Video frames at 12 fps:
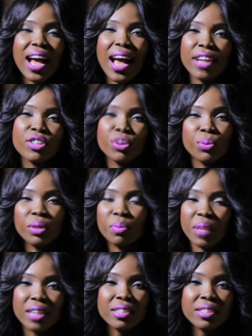and you will
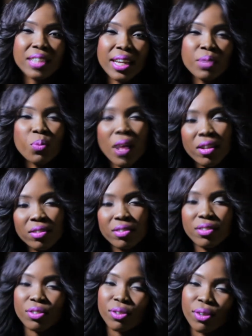be entertained
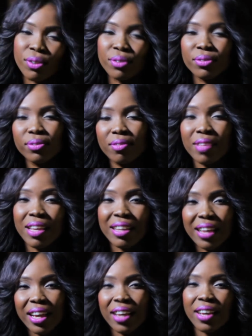whilst, you know,
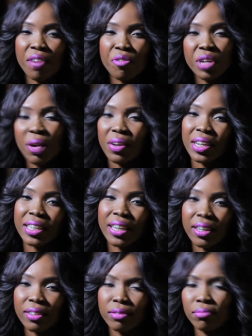thinking every now and
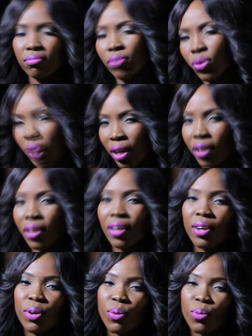again, okay,
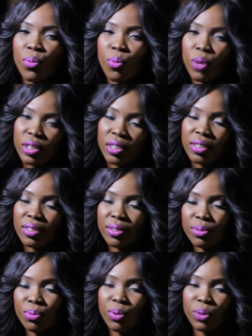what's,
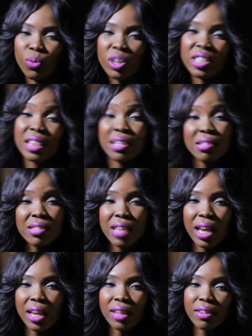what, what is this
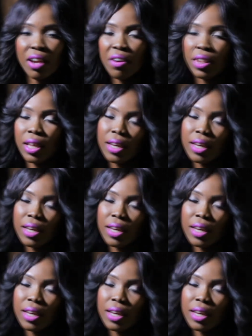saying here and